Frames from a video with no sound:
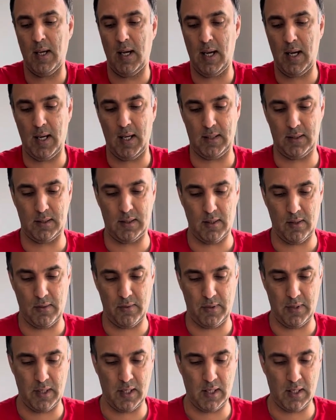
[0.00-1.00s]
at
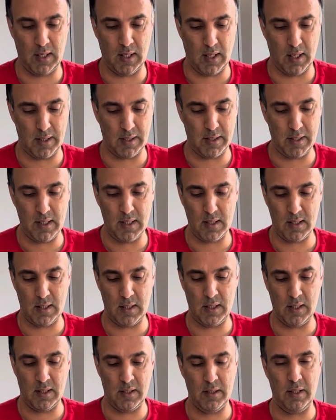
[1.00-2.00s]
the
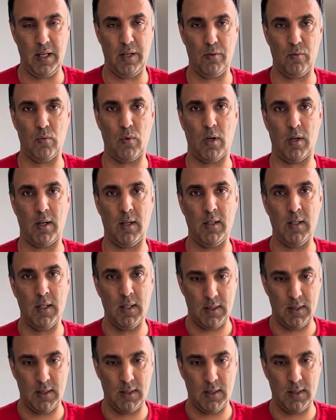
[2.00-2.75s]
Yeezy Knitrnr.